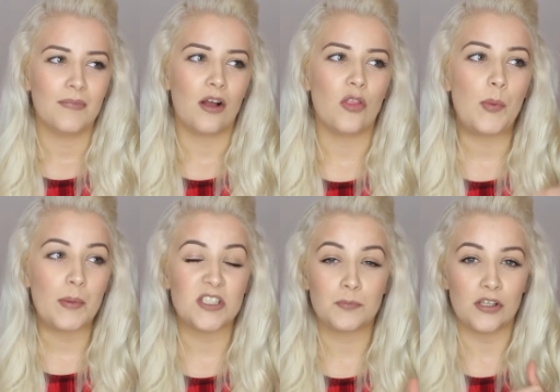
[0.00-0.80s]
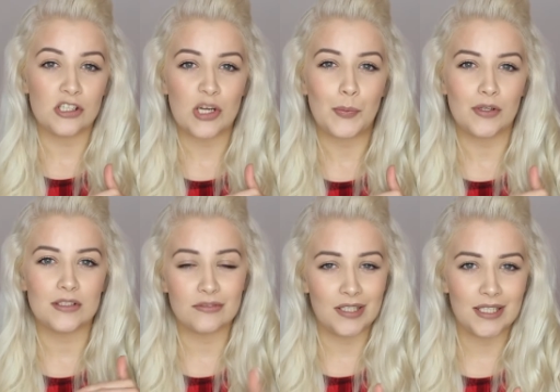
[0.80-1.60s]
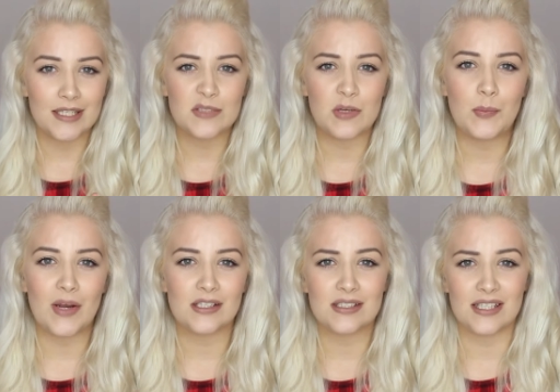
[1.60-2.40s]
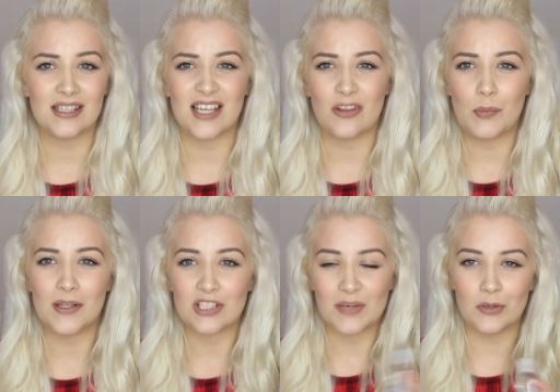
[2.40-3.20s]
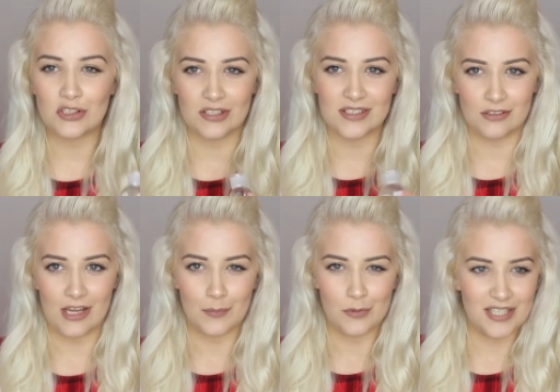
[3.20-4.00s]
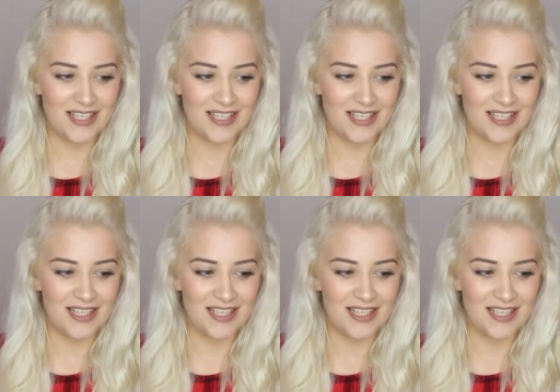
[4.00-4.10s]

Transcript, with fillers: or the Body Shop ones are really nice as well, but I just think that they're a bit too much considering how much